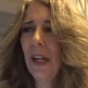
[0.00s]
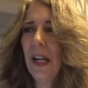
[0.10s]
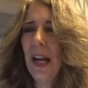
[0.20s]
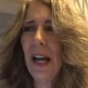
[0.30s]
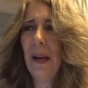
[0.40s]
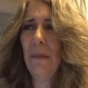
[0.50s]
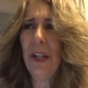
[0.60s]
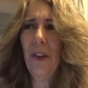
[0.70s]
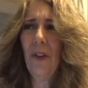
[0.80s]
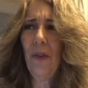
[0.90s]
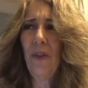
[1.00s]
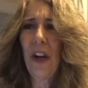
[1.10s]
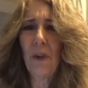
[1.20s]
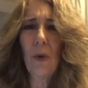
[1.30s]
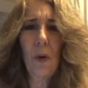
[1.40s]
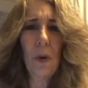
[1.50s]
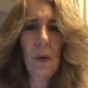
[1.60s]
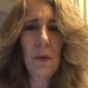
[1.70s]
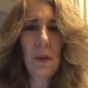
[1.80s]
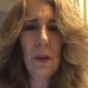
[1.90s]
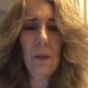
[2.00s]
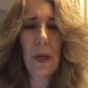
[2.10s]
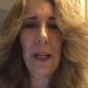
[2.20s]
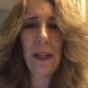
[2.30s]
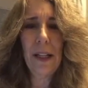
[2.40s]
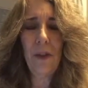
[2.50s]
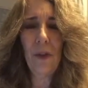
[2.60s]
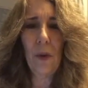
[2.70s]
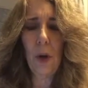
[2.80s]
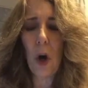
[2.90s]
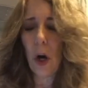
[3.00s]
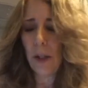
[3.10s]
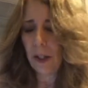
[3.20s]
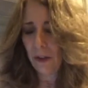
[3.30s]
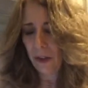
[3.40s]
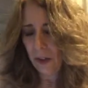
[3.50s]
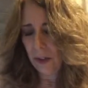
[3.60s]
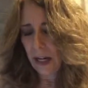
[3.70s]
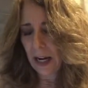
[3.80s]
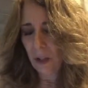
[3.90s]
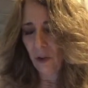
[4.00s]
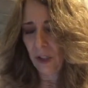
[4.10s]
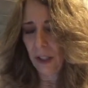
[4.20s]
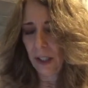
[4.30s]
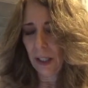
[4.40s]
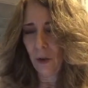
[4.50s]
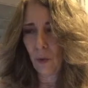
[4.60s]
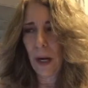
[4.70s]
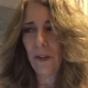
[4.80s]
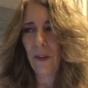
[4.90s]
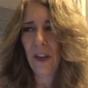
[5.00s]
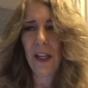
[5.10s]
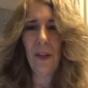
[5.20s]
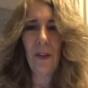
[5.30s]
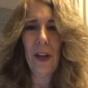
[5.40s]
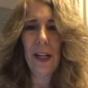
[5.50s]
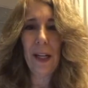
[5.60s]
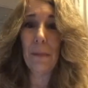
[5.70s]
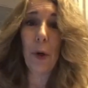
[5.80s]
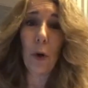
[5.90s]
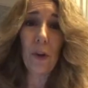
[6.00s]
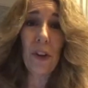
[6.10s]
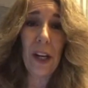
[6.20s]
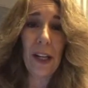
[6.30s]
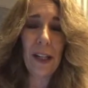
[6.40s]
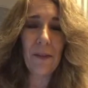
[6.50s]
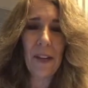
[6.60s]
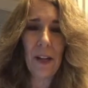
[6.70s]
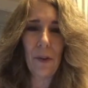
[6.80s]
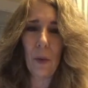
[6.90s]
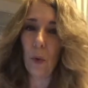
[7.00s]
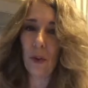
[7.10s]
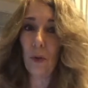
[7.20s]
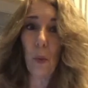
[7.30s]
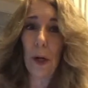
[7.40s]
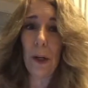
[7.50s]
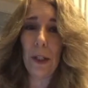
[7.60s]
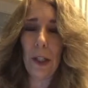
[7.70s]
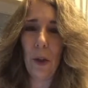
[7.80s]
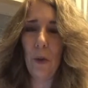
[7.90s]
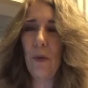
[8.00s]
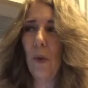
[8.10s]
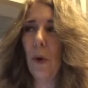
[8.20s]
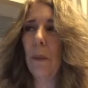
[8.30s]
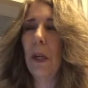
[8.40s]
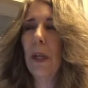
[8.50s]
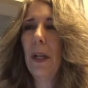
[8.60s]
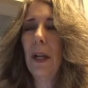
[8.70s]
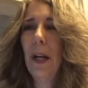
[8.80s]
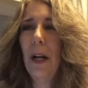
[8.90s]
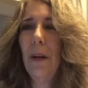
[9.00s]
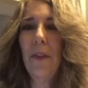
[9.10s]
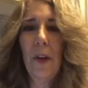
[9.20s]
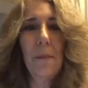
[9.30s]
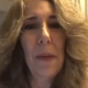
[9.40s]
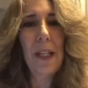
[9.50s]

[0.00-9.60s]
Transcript: and because the federal regulation or law doesn't actually address things like impersonating a veteran, just wearing the uniform. Uh, there, many